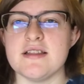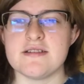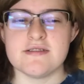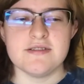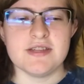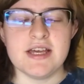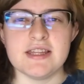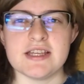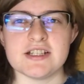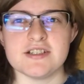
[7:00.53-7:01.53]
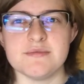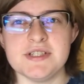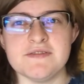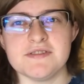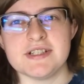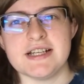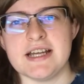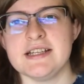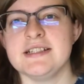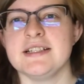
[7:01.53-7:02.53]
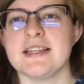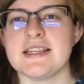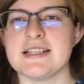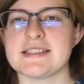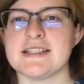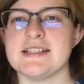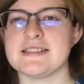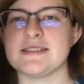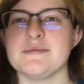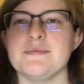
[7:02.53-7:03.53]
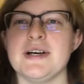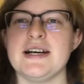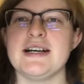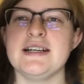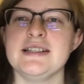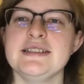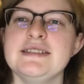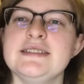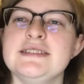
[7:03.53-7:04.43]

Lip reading: Other than that, that should be it for today. Thanks, guys. Bye.